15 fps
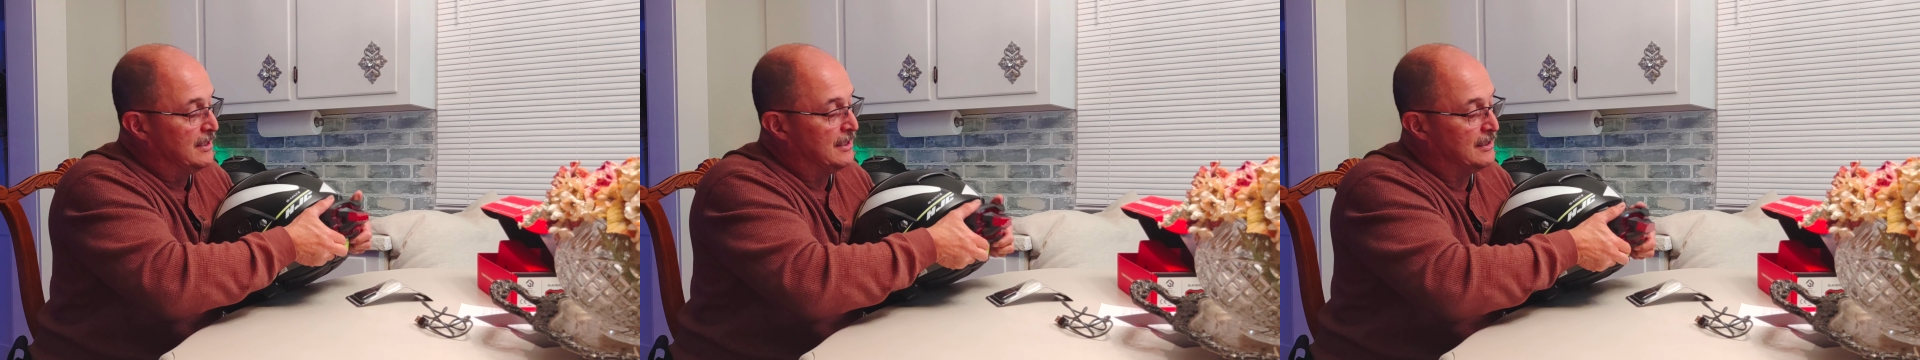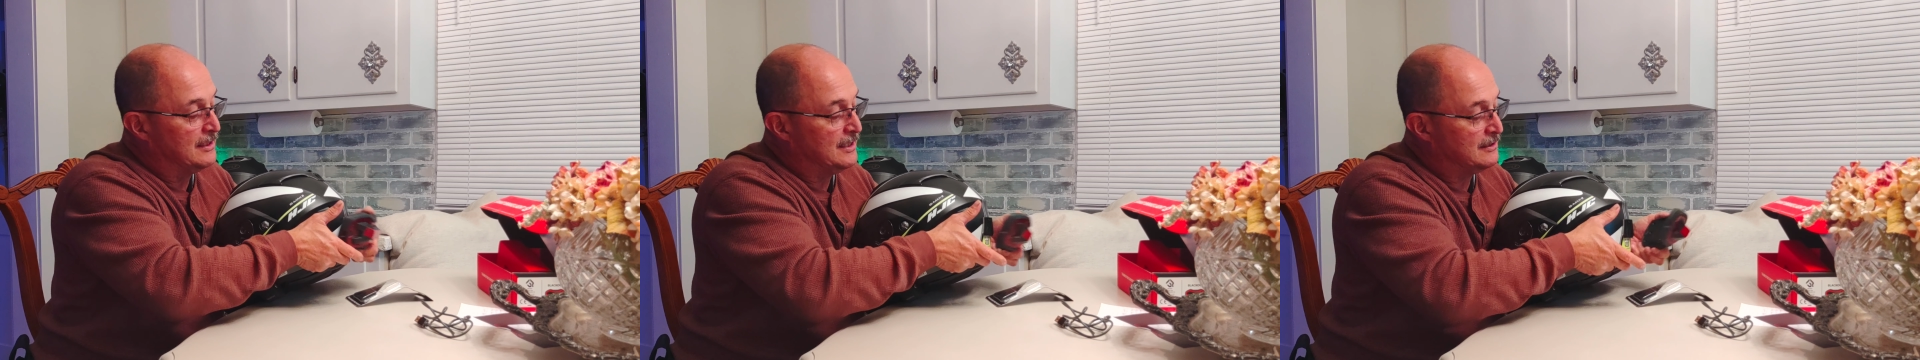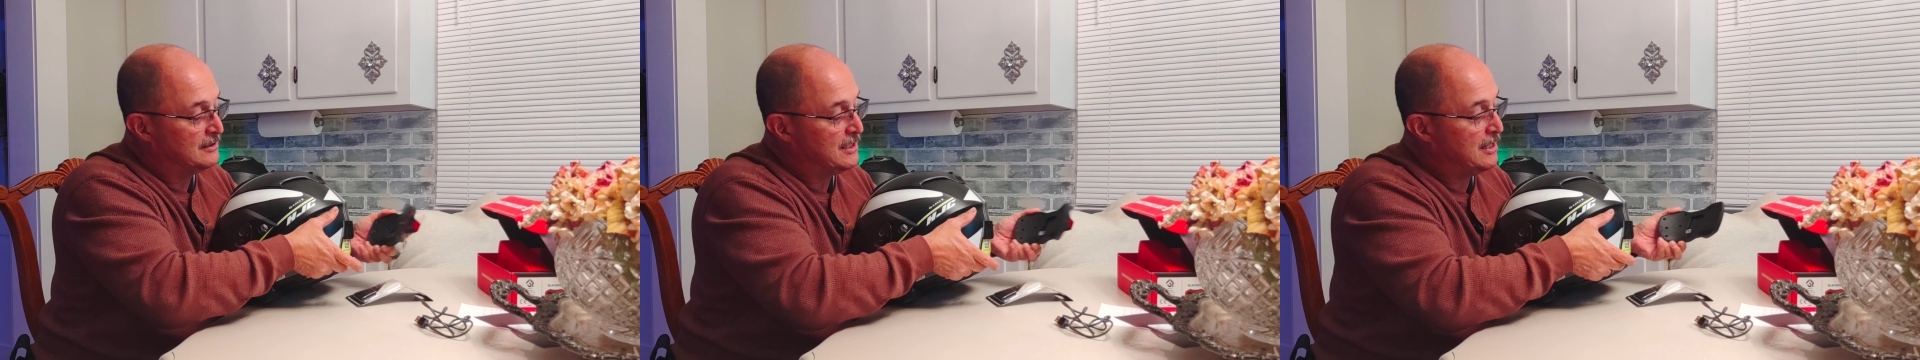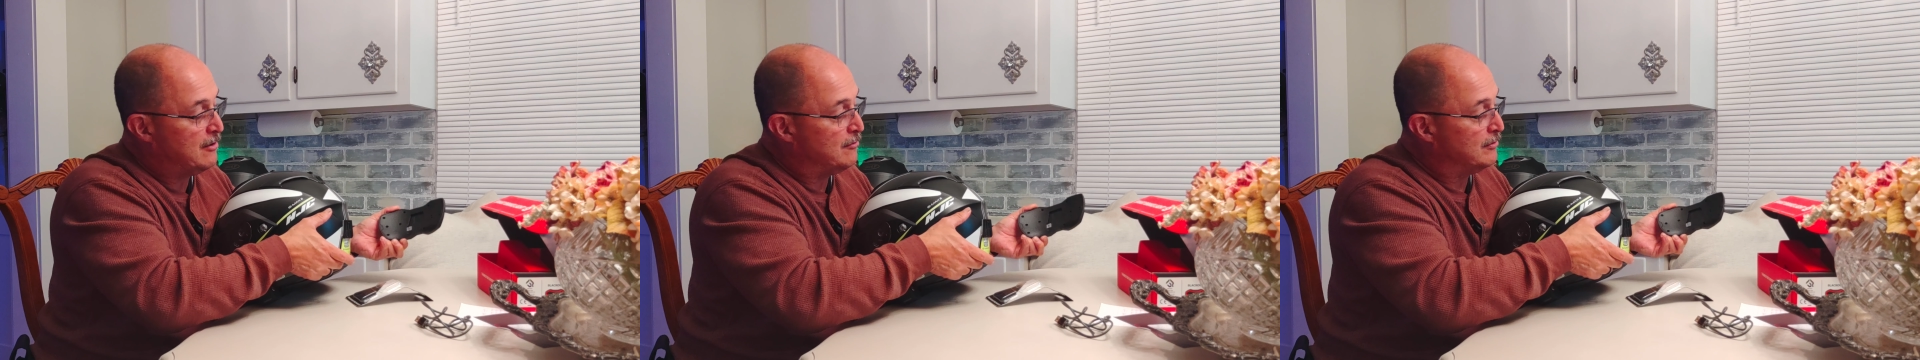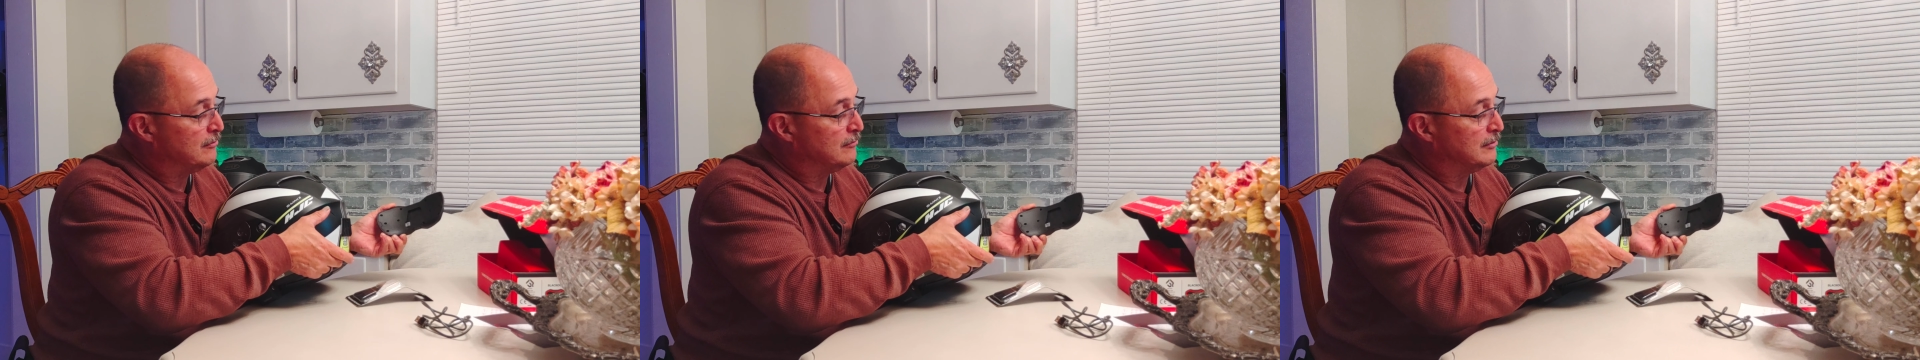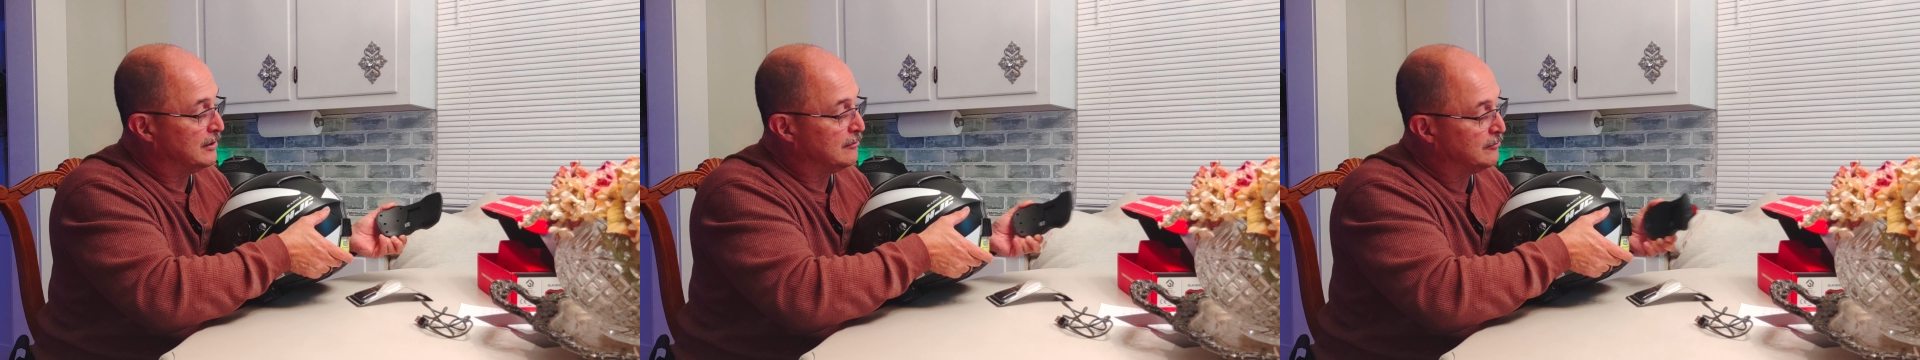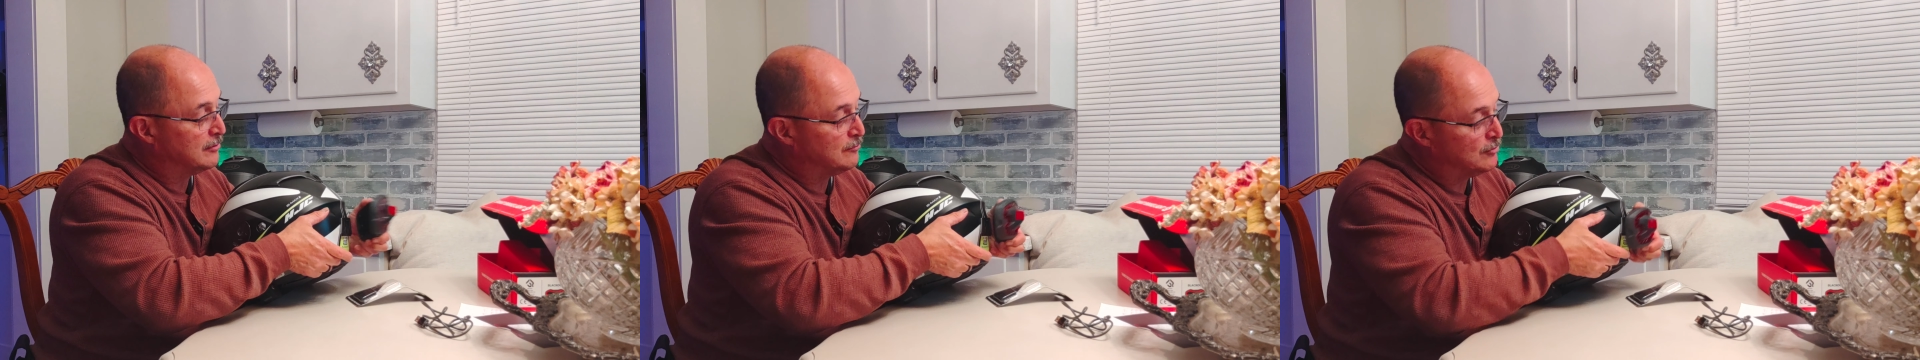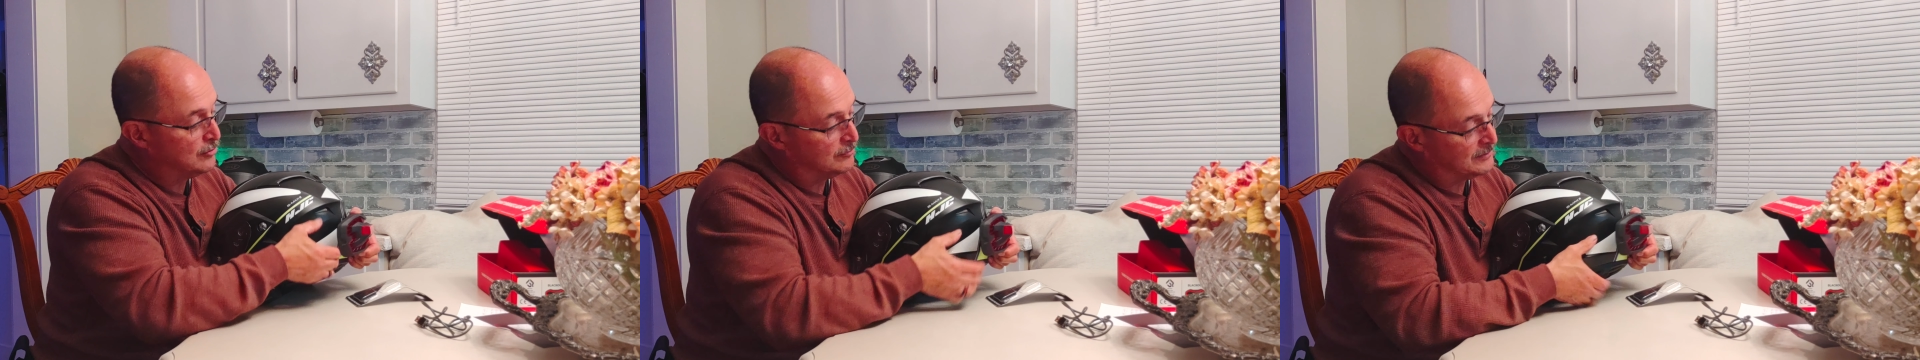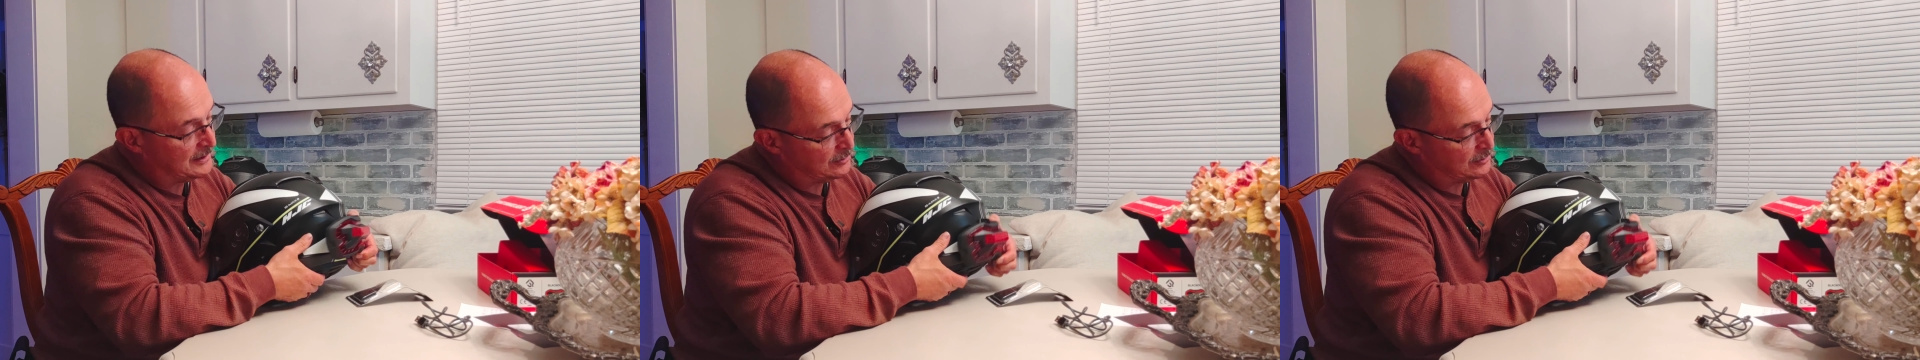and that's how it removes.